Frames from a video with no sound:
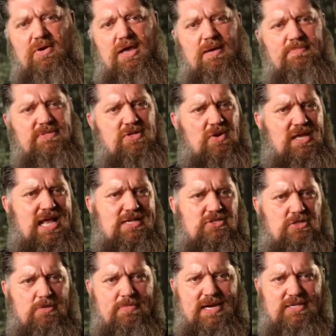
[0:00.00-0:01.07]
up. It's only got
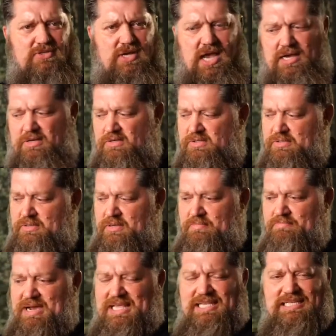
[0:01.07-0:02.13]
so many cycles.
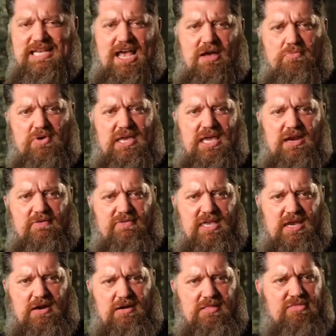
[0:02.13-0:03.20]
By the time we get over
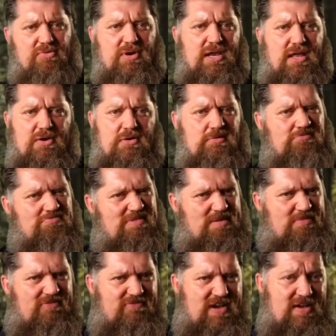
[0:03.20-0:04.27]
here to 300,
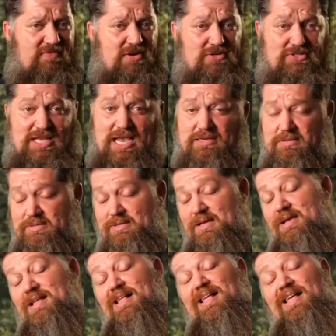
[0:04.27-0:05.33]
maybe 500 cycles,
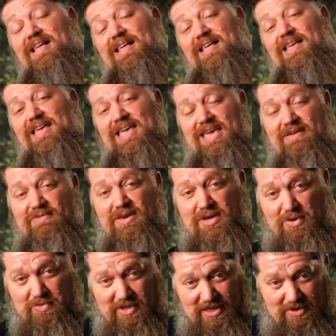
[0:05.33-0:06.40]
if you
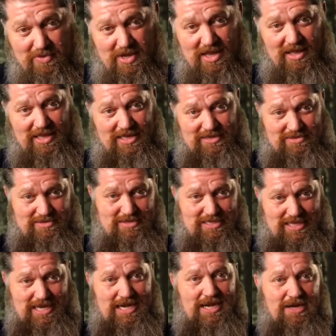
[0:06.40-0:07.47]
do really well at
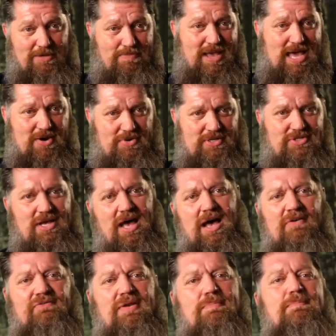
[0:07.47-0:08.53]
cleaning your batteries
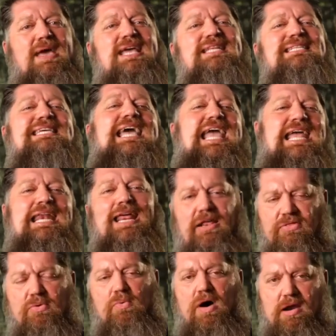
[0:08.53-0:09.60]
off and maintaining
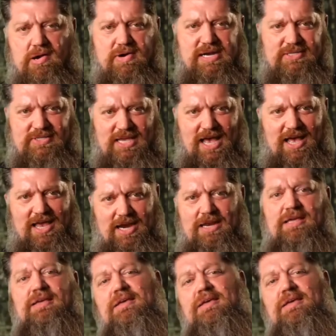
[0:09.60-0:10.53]
the water inside,